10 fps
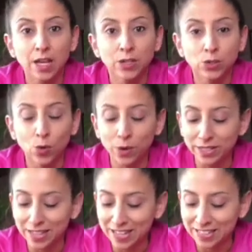So
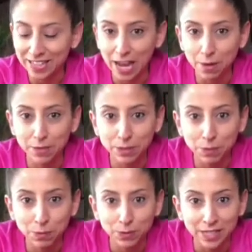what tends to happen is
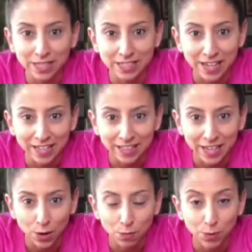people tend to take the
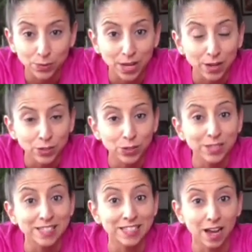elbows out to
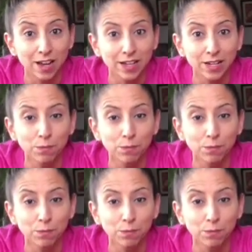the side,